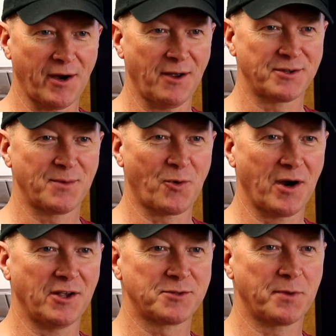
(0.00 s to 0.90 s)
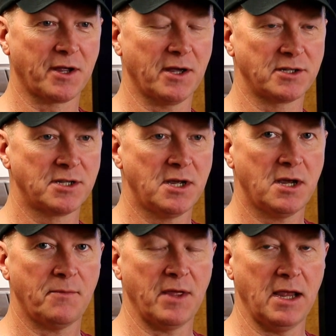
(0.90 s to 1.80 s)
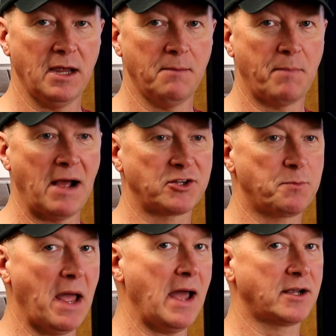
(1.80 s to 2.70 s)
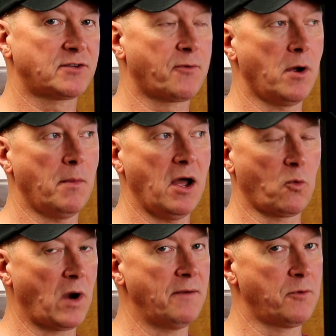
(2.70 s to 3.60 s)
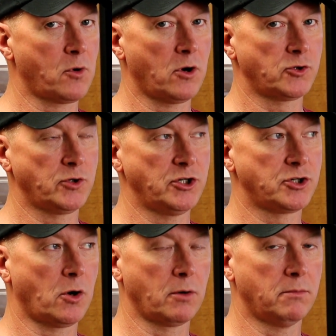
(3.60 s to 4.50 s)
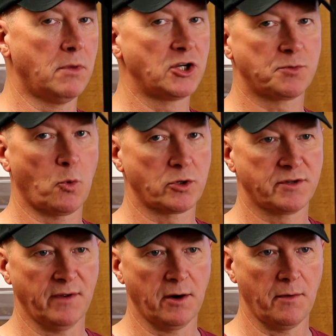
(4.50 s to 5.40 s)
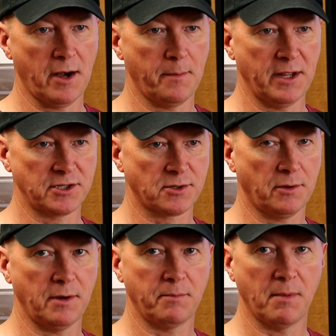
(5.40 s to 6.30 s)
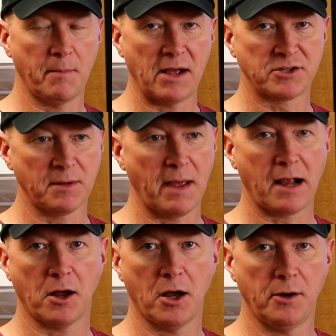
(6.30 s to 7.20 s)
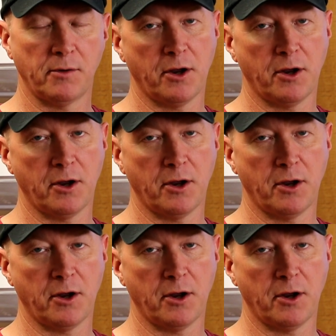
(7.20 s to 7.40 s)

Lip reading: and go somewhere else, because the bounce backs from a rifle cartridge are much more severe than a pistol, and bouncing back 100,